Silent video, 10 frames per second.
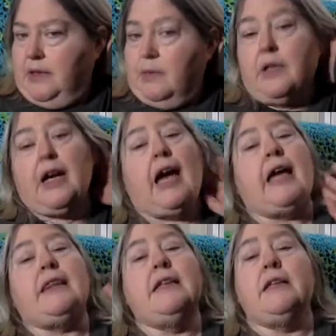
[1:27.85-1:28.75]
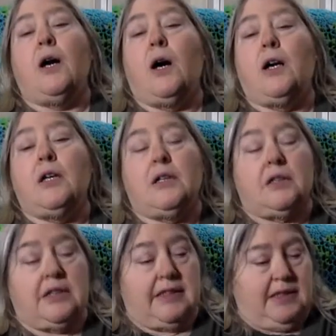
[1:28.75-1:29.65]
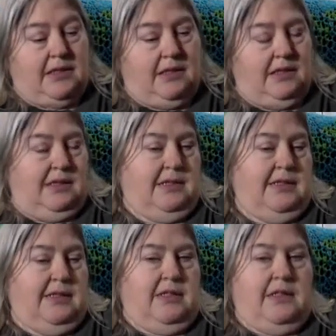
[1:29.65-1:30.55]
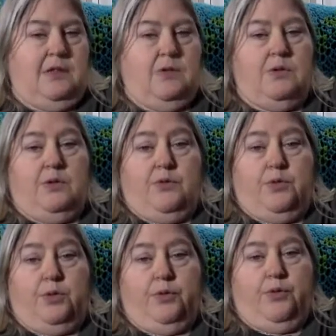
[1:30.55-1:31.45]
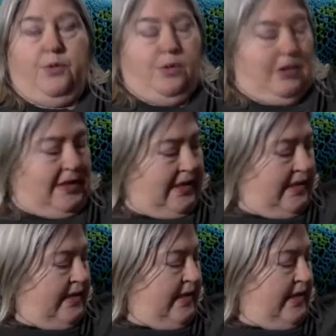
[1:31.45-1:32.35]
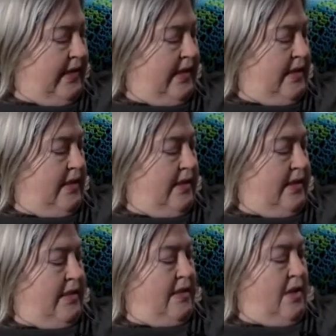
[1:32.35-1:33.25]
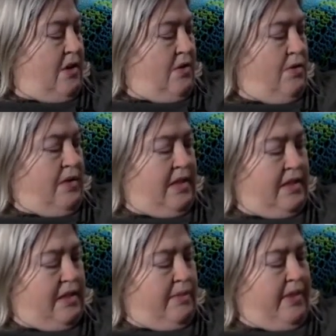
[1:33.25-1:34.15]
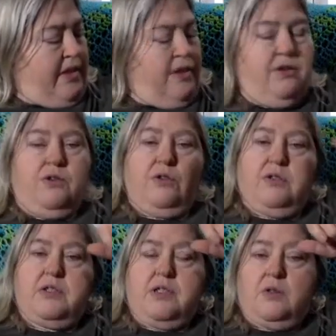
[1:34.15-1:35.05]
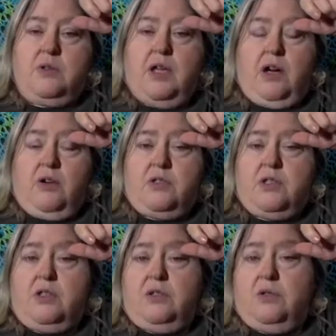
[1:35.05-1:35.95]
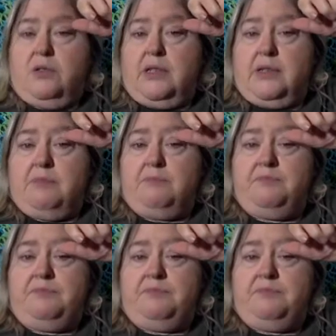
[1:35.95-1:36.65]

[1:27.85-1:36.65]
we're adding it all in going full force. So, and some of the other girls don't care to um,